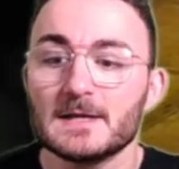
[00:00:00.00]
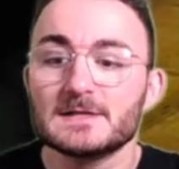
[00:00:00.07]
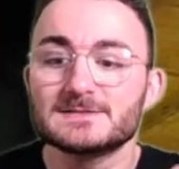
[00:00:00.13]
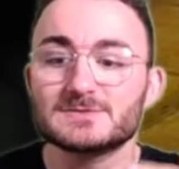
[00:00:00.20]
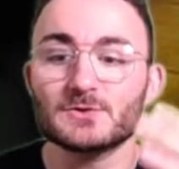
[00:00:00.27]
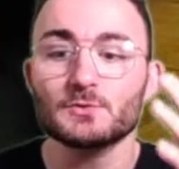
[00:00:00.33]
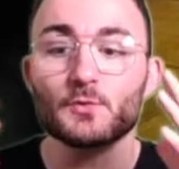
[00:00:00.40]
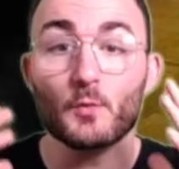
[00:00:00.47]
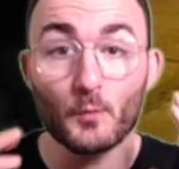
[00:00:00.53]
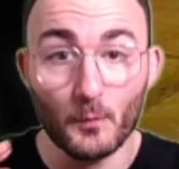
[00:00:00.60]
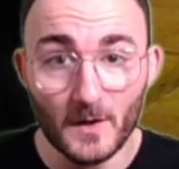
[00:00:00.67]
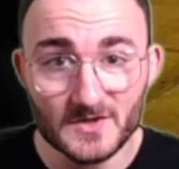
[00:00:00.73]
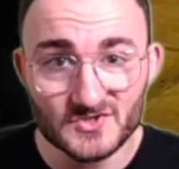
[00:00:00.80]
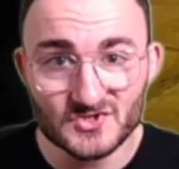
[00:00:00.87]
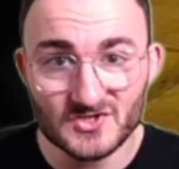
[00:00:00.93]
So you're
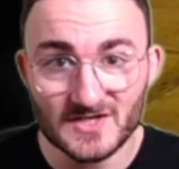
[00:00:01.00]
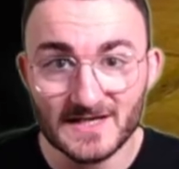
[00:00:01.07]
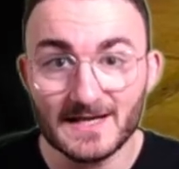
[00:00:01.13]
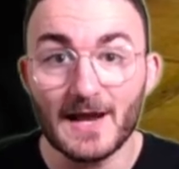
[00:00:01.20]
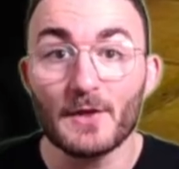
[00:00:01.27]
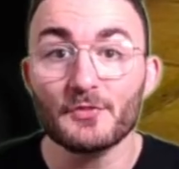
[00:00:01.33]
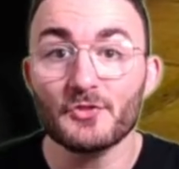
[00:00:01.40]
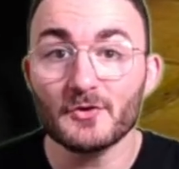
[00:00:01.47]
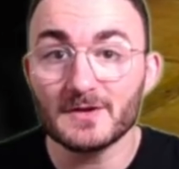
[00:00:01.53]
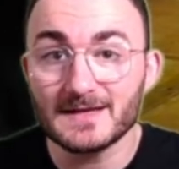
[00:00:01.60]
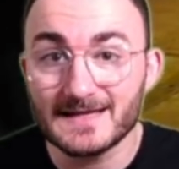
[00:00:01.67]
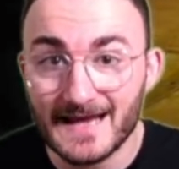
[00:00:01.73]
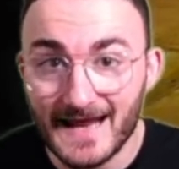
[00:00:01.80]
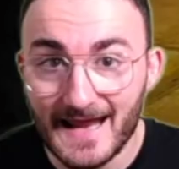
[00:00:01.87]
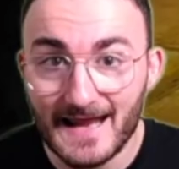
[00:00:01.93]
watching the
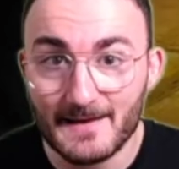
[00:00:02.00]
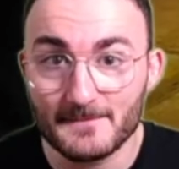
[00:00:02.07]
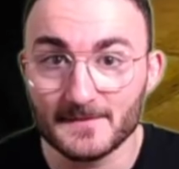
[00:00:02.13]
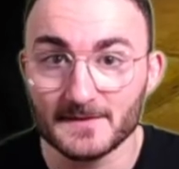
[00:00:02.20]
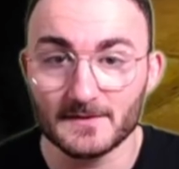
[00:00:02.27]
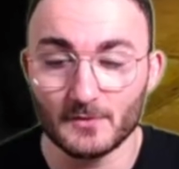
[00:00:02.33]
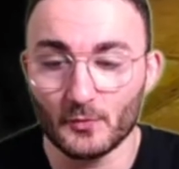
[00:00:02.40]
game,